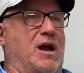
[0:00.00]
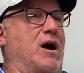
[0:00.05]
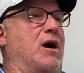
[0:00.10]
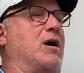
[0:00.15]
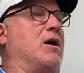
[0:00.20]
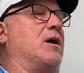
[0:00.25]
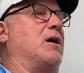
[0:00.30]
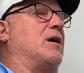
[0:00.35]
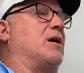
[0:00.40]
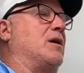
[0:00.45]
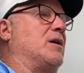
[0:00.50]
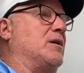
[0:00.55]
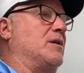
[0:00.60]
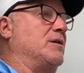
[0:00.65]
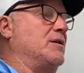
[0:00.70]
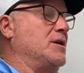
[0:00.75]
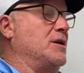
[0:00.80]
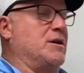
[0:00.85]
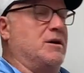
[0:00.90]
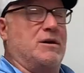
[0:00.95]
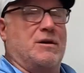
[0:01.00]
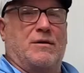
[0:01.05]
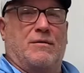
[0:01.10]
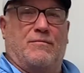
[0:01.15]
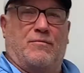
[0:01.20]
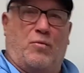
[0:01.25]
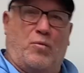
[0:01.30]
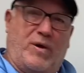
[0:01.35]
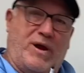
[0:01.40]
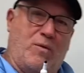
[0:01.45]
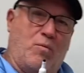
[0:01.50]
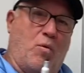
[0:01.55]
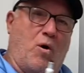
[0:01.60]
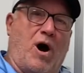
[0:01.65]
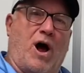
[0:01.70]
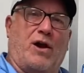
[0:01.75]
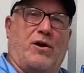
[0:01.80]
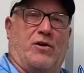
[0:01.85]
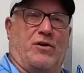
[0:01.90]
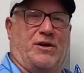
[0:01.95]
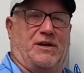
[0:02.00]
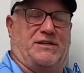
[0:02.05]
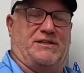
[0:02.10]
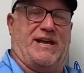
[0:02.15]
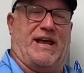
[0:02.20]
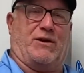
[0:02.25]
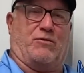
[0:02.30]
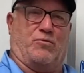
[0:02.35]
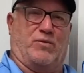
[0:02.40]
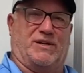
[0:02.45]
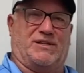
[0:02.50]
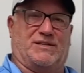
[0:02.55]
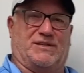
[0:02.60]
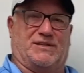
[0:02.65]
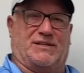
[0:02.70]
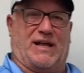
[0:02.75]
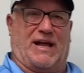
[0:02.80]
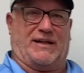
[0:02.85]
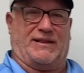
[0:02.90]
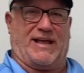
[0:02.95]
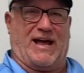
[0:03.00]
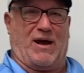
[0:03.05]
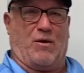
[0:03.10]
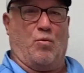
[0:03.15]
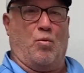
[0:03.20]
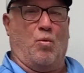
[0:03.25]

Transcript: Oh, we want her to take risks like that.